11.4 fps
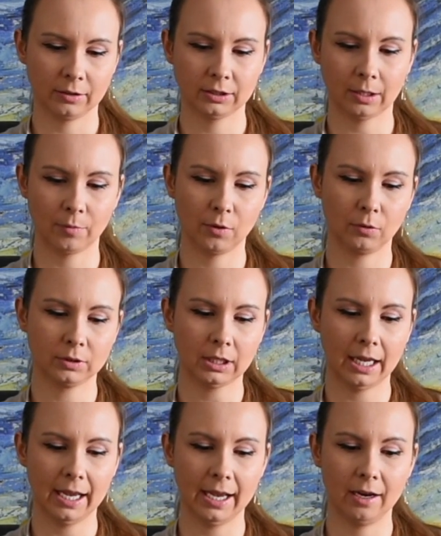Some thoughts
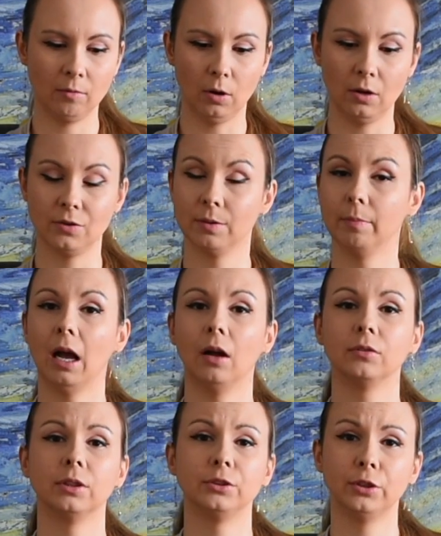I had was
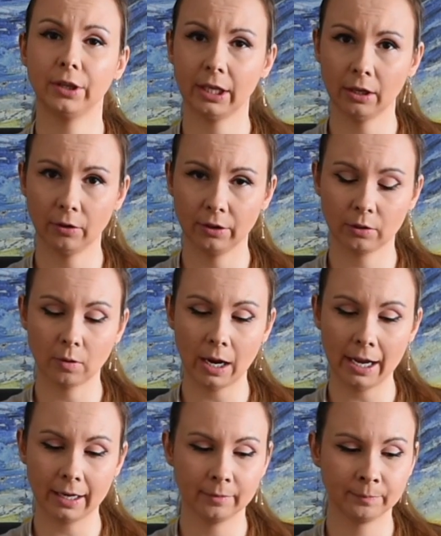about the Turkey
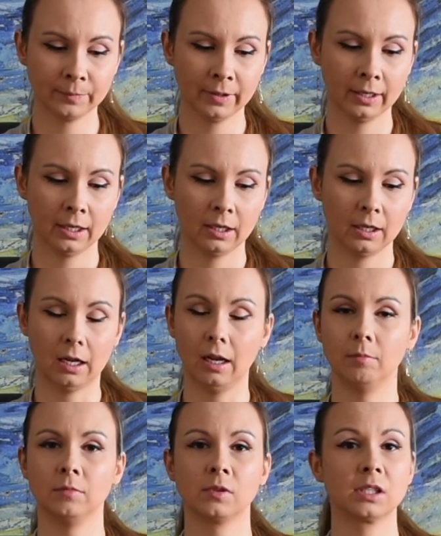earthquake,
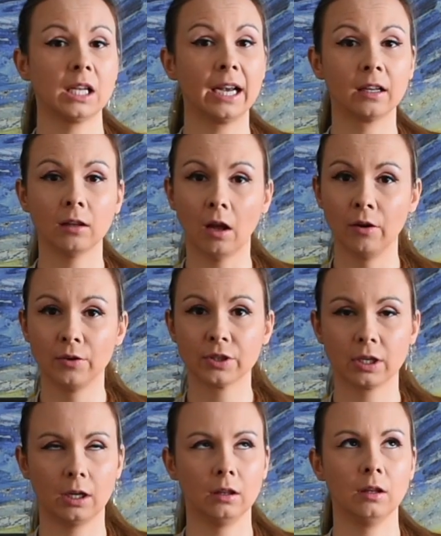
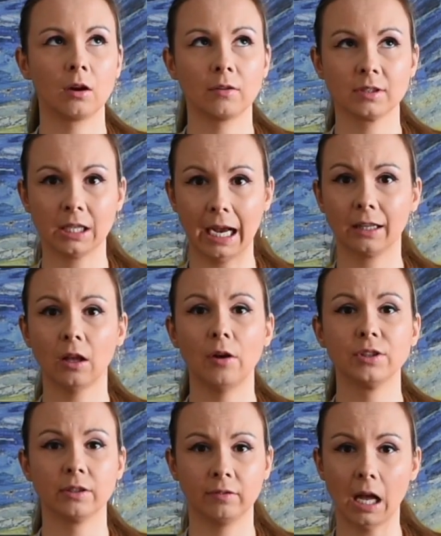cyclones, a lot of
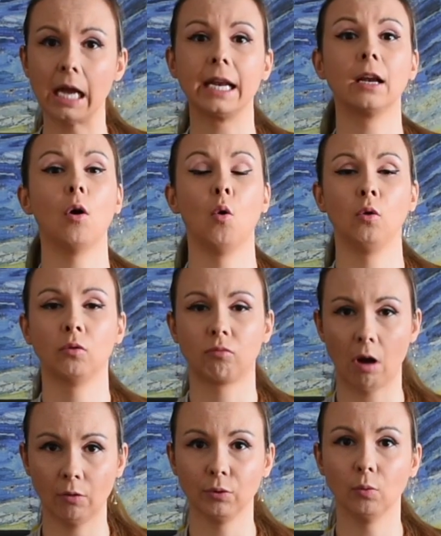cyclones and flooding all
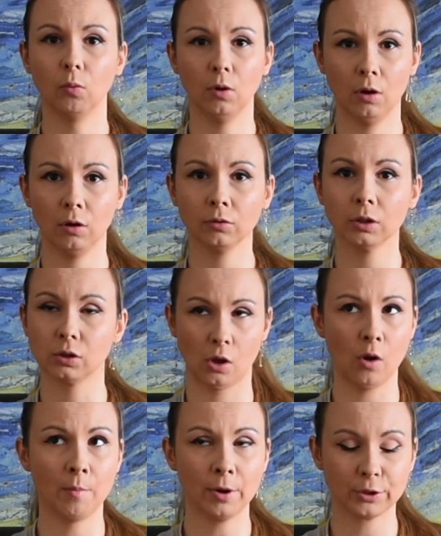around the world,
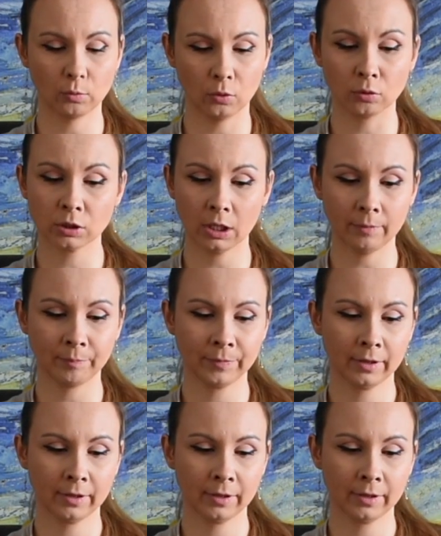so much water.